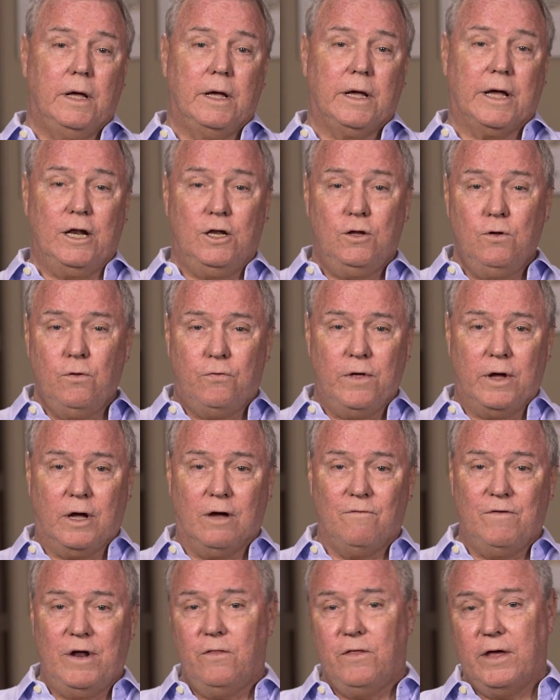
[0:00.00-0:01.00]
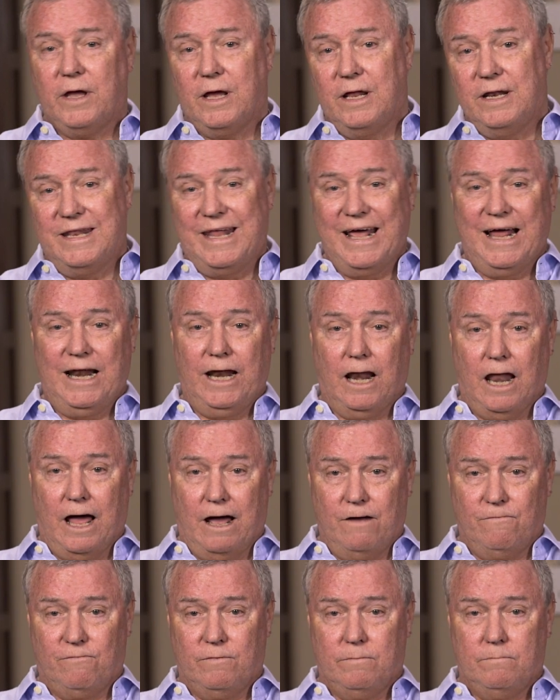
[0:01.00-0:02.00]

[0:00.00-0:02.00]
can you think of anything in daily life,